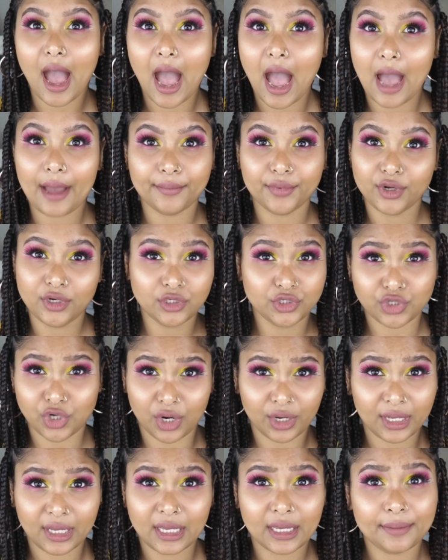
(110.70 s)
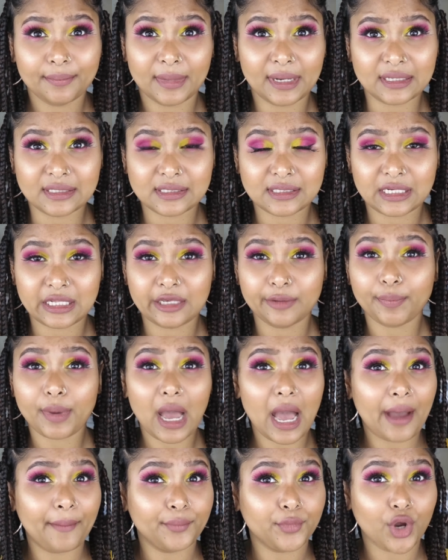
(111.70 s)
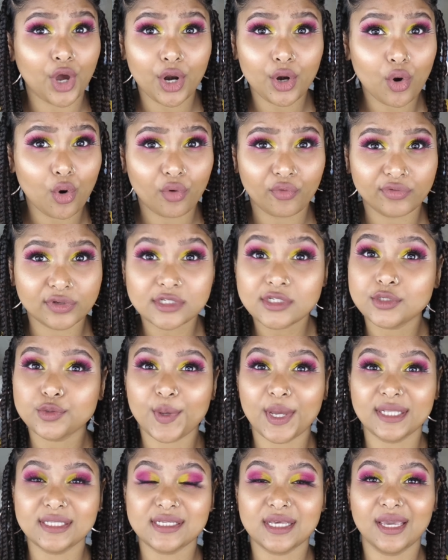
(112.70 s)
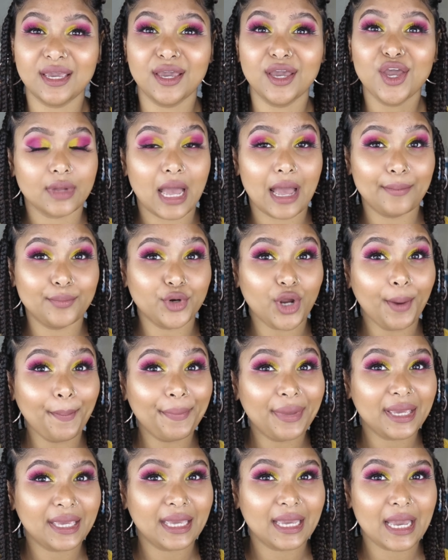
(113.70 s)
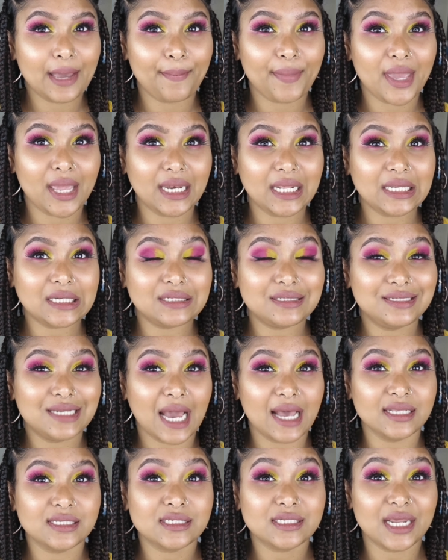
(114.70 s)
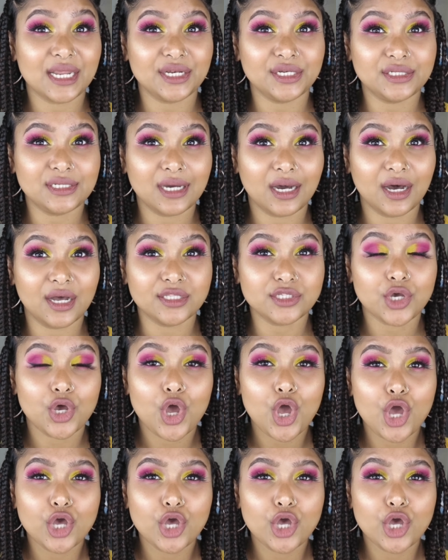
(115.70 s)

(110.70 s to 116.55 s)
I'm not jogging in my sleep. I'm not over sweating. I'm not picking up any dust and dirt.